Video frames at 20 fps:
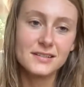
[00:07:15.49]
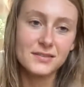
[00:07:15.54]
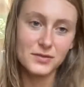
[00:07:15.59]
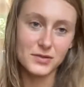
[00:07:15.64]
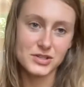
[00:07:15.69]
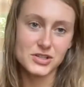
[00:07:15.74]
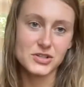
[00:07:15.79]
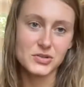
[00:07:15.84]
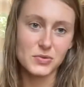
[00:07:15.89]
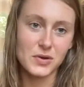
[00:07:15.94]

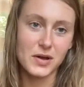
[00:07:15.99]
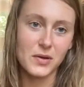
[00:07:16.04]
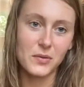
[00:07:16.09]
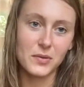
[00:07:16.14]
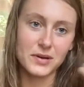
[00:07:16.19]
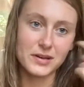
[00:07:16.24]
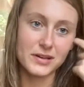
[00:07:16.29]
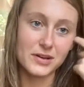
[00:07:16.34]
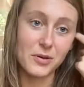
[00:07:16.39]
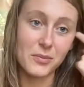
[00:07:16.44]
which is why I
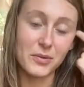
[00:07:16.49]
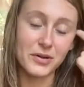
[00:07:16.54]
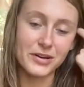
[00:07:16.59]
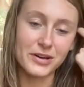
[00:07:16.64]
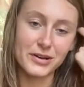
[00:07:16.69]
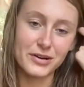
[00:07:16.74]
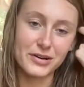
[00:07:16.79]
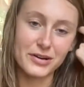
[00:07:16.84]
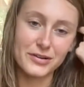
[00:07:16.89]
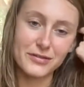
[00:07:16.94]
wanted to come on
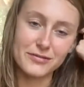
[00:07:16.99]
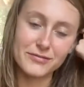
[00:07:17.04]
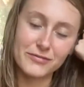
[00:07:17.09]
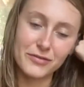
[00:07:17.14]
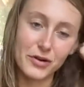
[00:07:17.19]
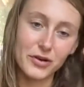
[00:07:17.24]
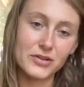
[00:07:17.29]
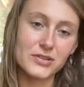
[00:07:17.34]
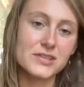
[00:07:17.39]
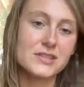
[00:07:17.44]
here
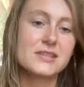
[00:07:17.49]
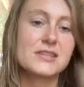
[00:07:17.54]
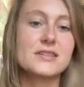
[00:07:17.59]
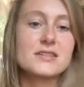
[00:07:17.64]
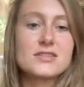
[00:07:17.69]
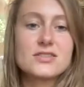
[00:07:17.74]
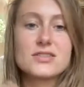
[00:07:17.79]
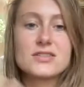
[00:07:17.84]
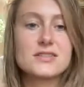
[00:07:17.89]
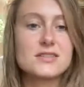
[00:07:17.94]
first
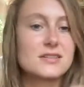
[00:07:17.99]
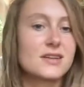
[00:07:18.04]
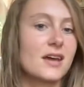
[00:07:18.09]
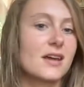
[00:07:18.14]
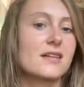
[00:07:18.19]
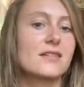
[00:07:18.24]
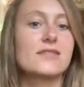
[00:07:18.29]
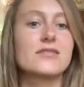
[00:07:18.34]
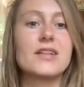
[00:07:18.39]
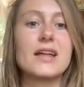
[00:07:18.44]
to just
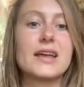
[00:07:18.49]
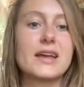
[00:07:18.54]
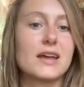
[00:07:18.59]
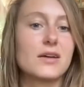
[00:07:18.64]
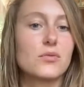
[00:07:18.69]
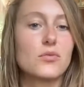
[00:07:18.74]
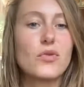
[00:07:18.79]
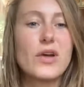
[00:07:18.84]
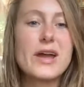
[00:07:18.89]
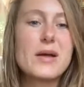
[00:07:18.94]
kind of
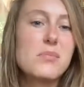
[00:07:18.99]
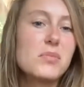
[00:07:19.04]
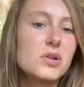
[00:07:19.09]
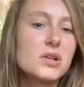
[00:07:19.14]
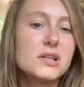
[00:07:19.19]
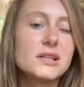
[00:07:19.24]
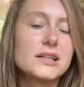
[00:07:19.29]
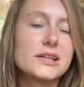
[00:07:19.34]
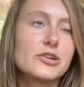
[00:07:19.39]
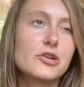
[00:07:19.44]
like
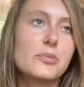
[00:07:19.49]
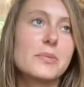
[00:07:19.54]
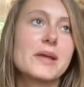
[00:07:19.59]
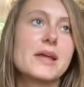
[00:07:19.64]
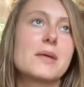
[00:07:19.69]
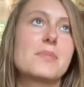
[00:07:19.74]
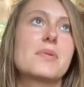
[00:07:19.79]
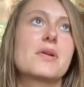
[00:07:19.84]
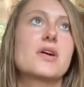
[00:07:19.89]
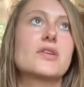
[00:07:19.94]
ramble a little
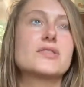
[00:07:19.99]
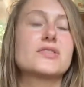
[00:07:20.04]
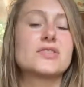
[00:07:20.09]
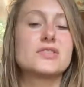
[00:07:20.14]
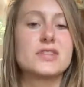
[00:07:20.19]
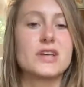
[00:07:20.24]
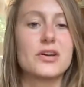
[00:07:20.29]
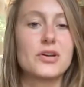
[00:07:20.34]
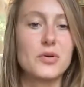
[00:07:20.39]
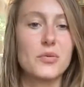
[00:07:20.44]
bit, but also
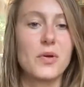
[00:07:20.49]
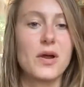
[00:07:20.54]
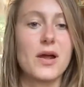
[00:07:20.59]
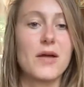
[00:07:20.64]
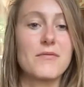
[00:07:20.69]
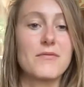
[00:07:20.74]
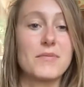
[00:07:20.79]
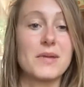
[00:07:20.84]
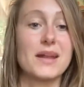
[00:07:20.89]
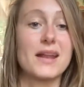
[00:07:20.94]
tell you where
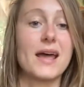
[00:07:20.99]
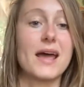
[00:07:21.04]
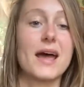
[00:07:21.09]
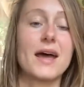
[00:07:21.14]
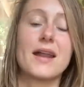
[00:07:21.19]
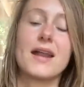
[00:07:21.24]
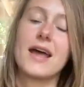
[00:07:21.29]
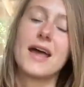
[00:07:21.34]
I've been at.